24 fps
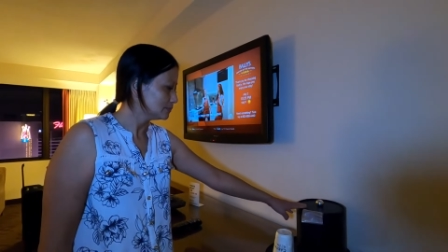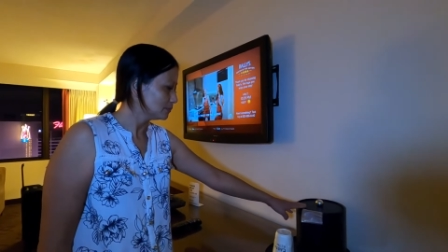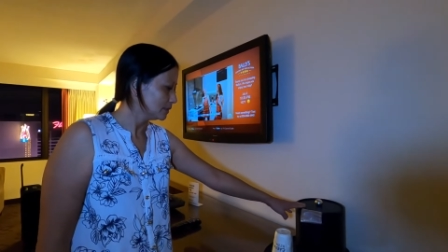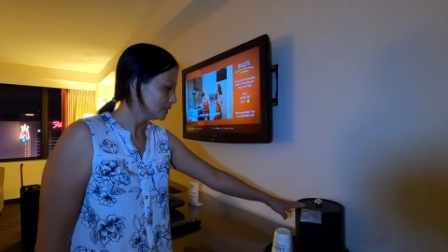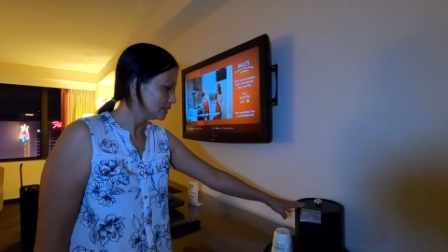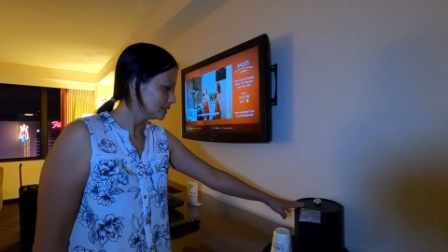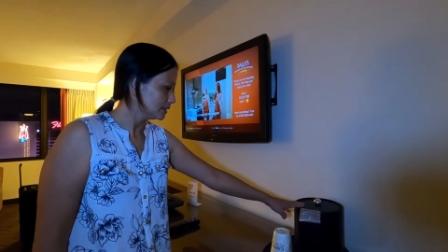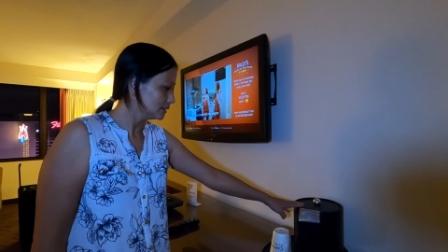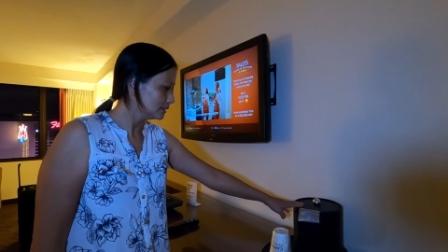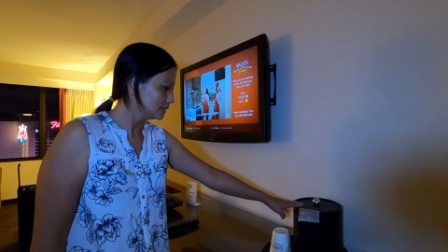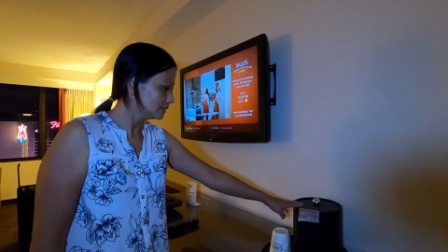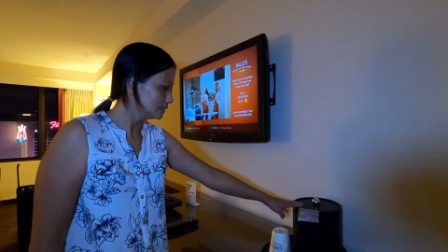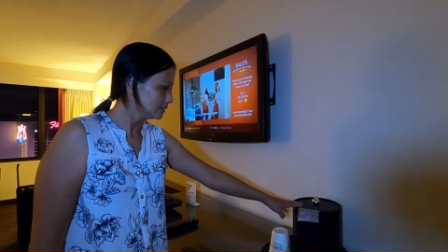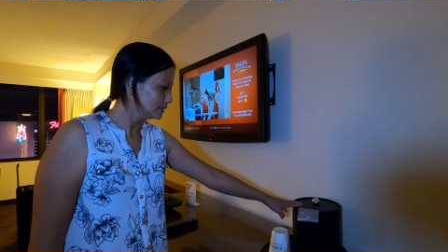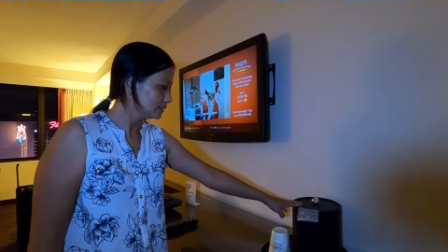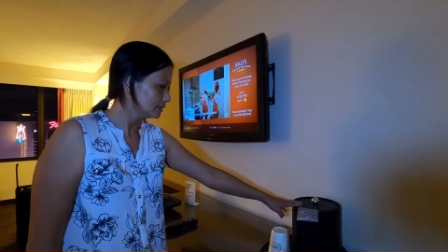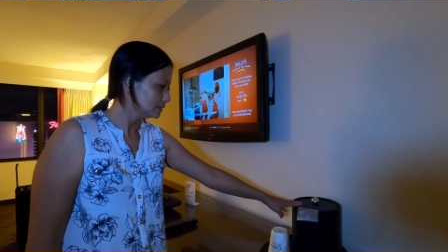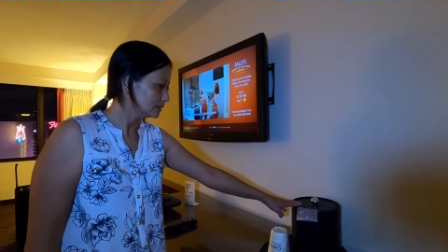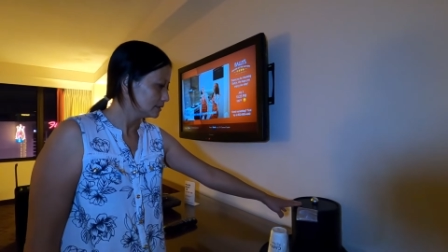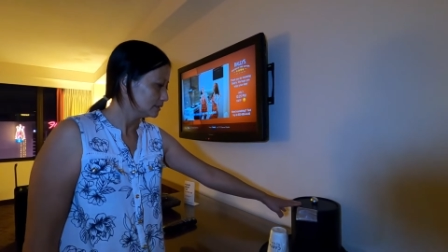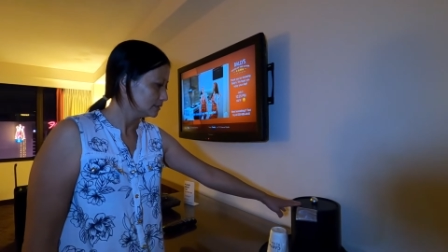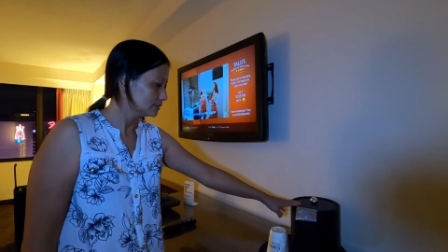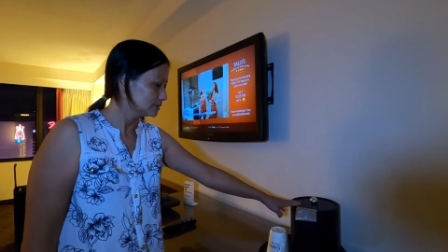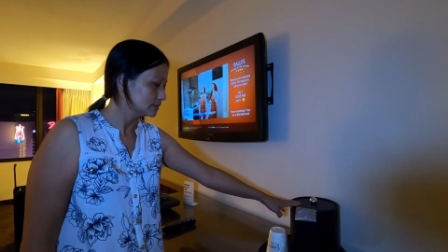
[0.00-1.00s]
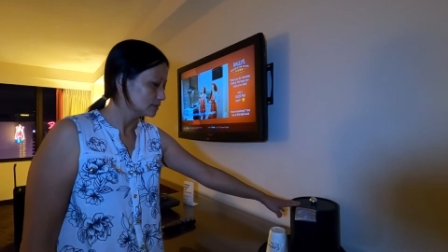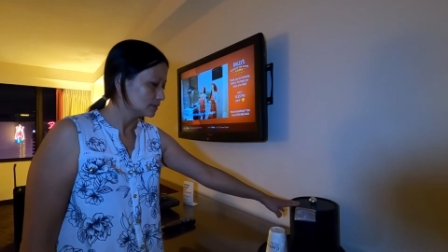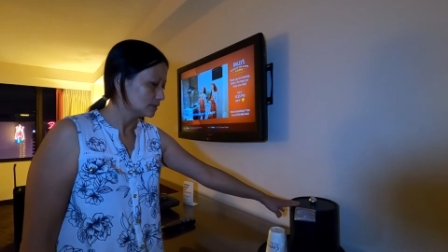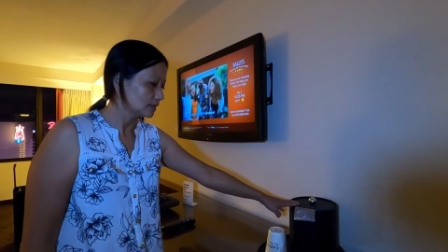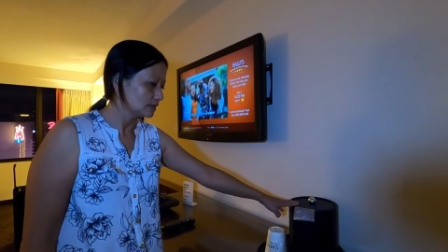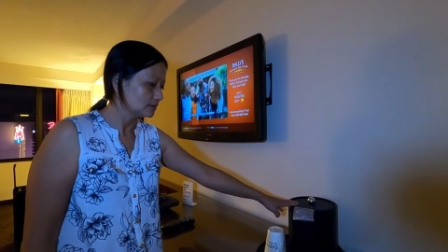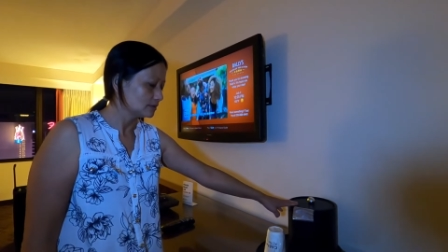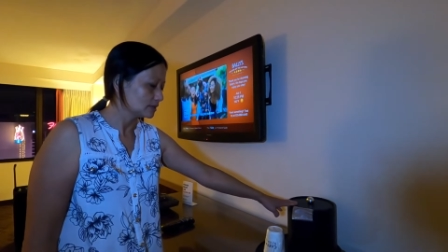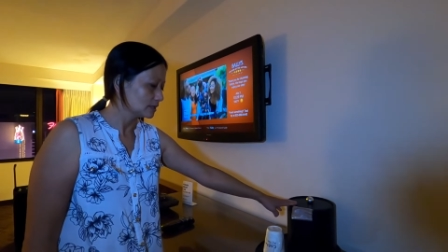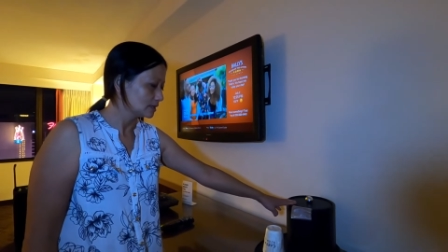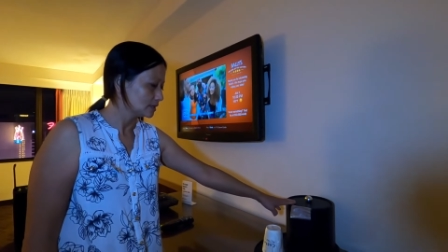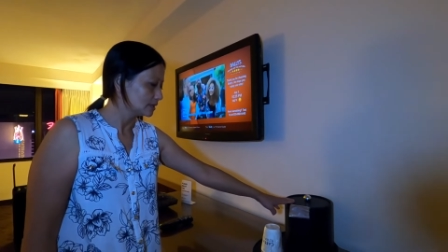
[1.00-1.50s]
bucket so
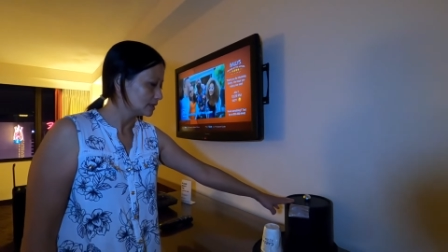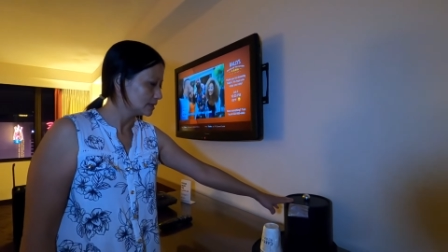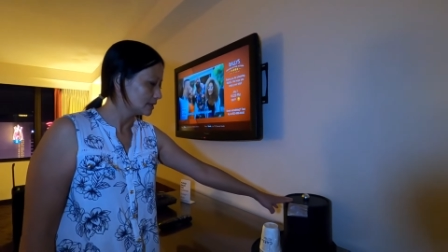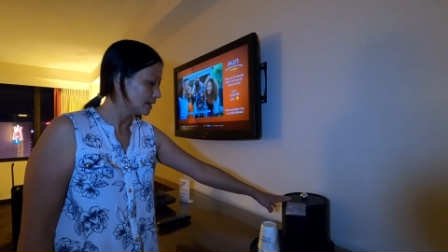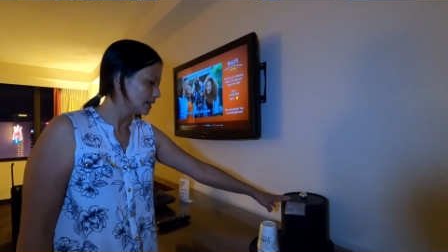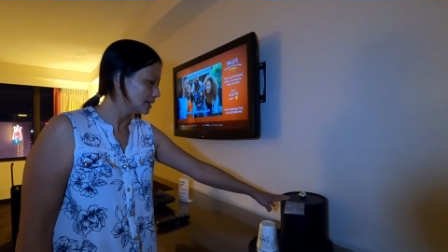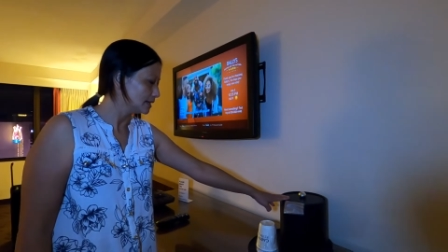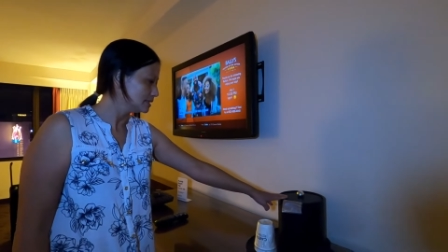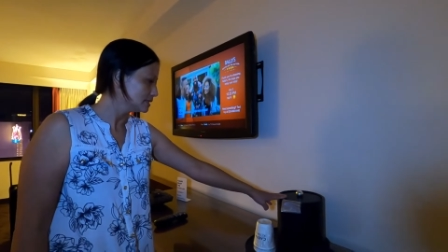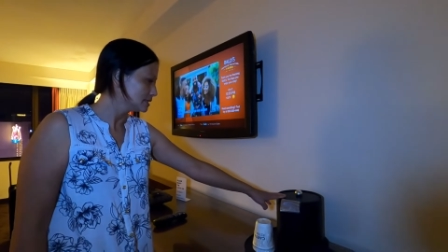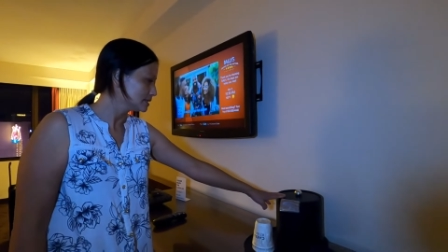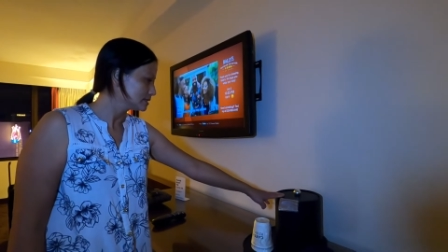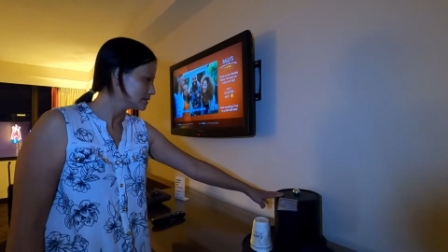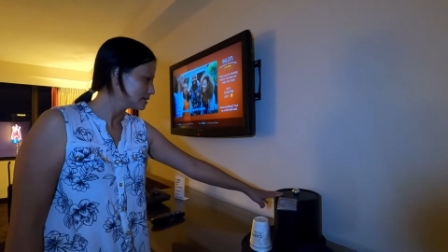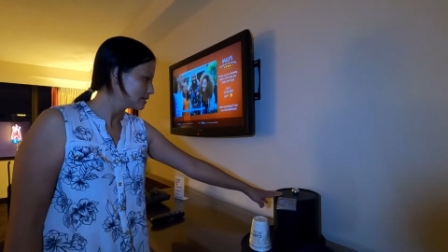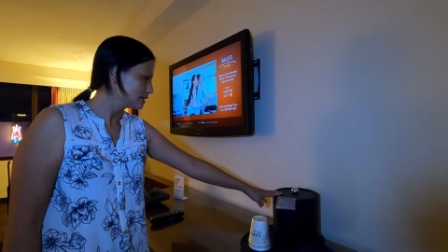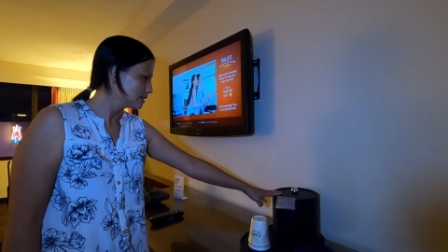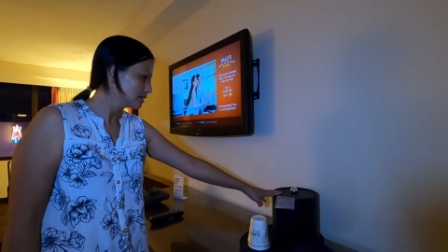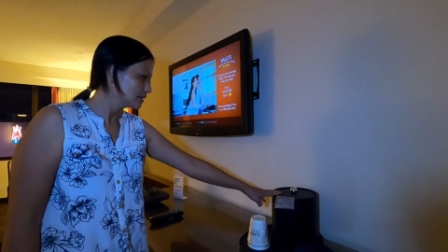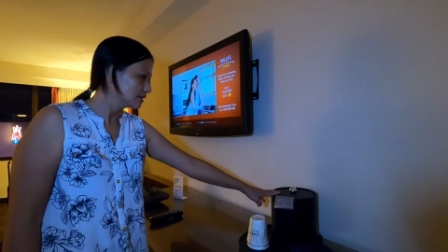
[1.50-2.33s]
that you can get ice,